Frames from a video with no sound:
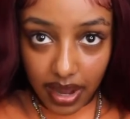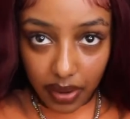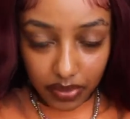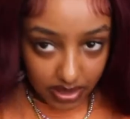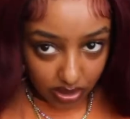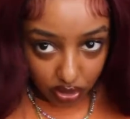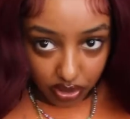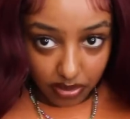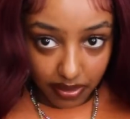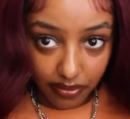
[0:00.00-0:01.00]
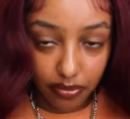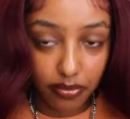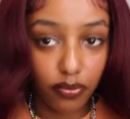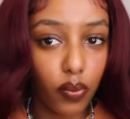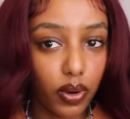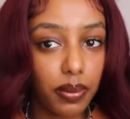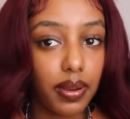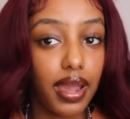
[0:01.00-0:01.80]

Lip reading: I want to say it's a 13 by 4,